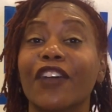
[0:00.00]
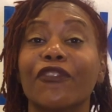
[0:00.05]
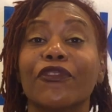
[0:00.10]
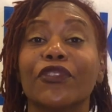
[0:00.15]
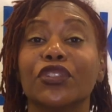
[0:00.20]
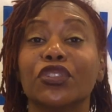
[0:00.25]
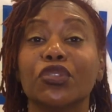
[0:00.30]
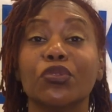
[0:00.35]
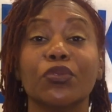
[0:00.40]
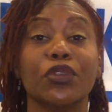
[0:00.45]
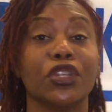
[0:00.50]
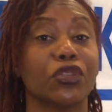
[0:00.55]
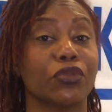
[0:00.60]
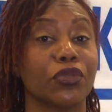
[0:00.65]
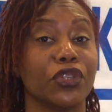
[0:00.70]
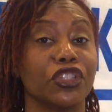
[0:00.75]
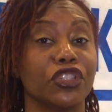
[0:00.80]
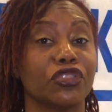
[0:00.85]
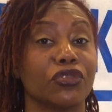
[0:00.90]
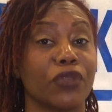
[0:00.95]
effort to
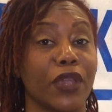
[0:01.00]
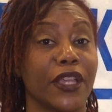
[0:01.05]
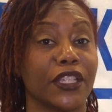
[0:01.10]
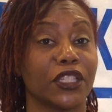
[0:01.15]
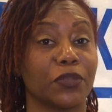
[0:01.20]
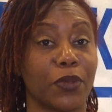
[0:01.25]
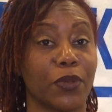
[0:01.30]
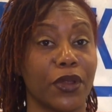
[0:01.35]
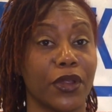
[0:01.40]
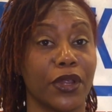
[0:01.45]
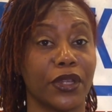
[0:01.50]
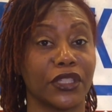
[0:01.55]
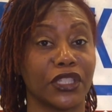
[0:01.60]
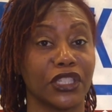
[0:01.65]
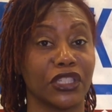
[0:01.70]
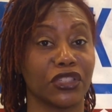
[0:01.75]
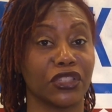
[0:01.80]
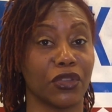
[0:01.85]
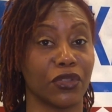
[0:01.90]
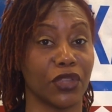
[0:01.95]
increase
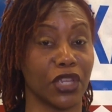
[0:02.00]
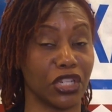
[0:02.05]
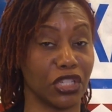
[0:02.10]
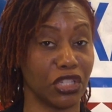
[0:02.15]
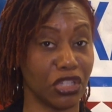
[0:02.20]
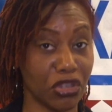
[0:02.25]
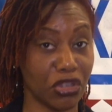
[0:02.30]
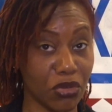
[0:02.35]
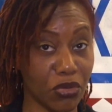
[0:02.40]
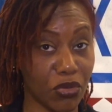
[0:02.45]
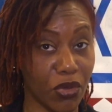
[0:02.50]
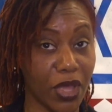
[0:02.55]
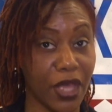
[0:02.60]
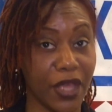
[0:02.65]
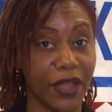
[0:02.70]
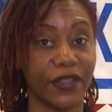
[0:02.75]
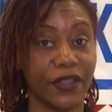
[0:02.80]
transparency so that you,